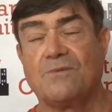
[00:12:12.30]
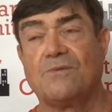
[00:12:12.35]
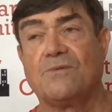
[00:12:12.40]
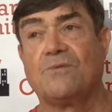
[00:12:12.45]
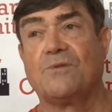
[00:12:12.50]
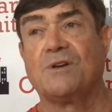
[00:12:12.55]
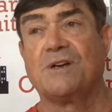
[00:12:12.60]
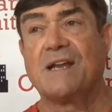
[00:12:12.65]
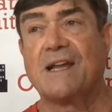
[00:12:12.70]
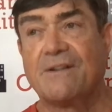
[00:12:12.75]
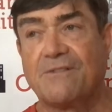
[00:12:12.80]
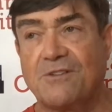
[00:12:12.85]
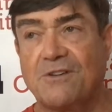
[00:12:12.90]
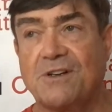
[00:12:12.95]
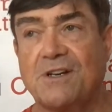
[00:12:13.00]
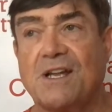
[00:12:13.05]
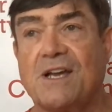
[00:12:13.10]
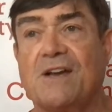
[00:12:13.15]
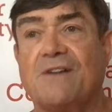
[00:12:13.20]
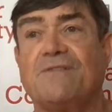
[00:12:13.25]
we're
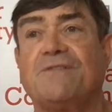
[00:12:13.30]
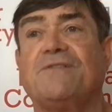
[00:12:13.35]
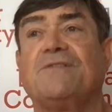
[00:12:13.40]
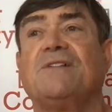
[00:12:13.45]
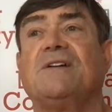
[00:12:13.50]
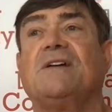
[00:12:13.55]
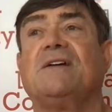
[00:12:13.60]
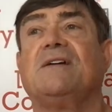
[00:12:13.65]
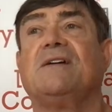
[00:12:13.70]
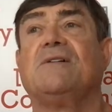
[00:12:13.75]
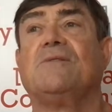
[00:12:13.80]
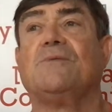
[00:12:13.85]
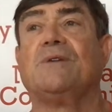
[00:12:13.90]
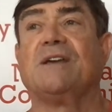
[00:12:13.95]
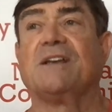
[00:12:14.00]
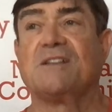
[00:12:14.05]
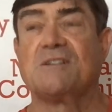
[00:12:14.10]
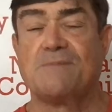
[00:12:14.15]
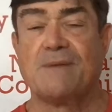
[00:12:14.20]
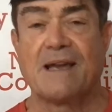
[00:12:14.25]
never enough.
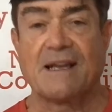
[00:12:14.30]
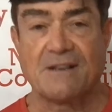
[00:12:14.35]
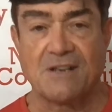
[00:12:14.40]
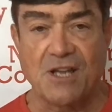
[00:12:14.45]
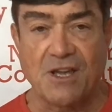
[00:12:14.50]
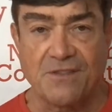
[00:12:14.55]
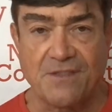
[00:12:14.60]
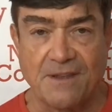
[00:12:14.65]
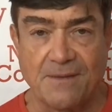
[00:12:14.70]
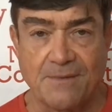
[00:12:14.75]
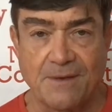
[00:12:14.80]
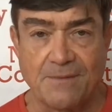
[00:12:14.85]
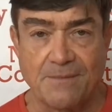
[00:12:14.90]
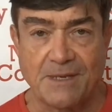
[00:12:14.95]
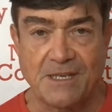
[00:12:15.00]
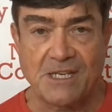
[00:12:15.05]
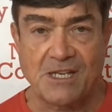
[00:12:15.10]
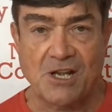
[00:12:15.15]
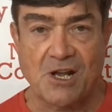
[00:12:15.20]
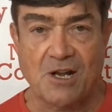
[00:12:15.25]
We expect nothing but
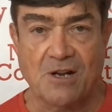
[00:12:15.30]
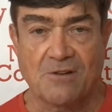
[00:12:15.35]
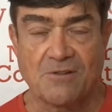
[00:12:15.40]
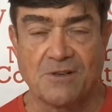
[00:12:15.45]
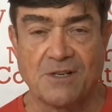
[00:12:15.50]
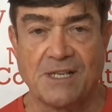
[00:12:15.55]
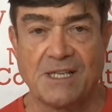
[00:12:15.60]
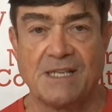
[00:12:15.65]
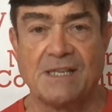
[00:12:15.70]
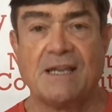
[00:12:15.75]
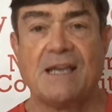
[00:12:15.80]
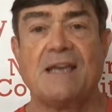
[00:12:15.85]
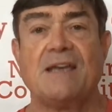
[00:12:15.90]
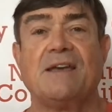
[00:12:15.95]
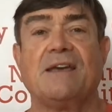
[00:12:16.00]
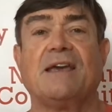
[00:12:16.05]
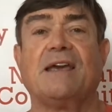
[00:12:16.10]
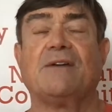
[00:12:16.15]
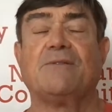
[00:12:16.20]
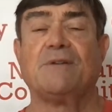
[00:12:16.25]
mediocrity,
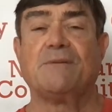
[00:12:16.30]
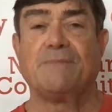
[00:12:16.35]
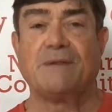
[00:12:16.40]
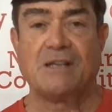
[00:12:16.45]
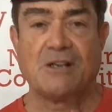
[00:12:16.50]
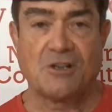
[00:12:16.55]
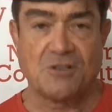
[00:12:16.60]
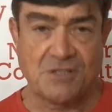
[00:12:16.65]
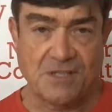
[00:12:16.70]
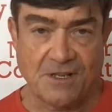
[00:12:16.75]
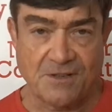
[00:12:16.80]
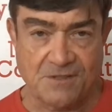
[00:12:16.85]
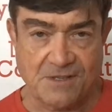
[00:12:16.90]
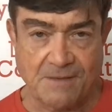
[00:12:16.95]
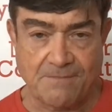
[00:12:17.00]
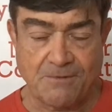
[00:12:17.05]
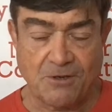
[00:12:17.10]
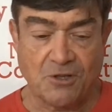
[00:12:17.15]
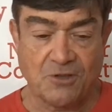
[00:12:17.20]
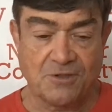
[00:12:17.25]
and we beat ourselves
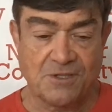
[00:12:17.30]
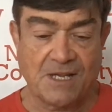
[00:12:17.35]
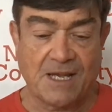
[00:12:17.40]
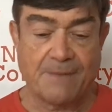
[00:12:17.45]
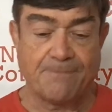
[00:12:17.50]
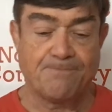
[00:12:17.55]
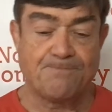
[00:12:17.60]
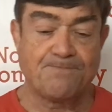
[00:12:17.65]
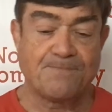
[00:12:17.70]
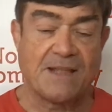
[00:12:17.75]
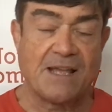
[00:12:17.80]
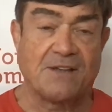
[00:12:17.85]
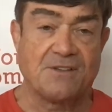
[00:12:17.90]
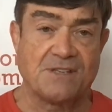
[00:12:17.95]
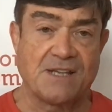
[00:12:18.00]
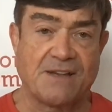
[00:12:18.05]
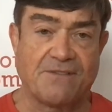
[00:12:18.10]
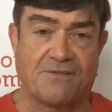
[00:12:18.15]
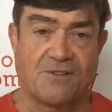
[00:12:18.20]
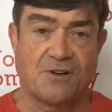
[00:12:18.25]
up all the time.
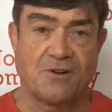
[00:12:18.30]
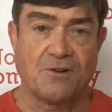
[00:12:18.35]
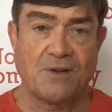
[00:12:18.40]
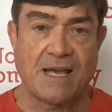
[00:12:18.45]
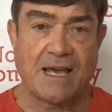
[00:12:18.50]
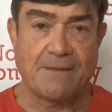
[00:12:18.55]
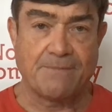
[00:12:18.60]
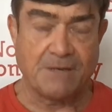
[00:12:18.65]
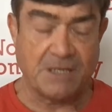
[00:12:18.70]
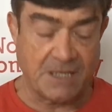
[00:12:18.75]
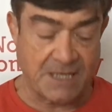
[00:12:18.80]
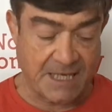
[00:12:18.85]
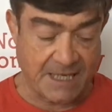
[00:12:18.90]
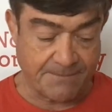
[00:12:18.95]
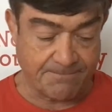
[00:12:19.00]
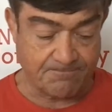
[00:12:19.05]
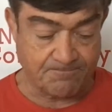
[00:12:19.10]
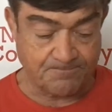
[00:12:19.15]
How's that for oh happy day?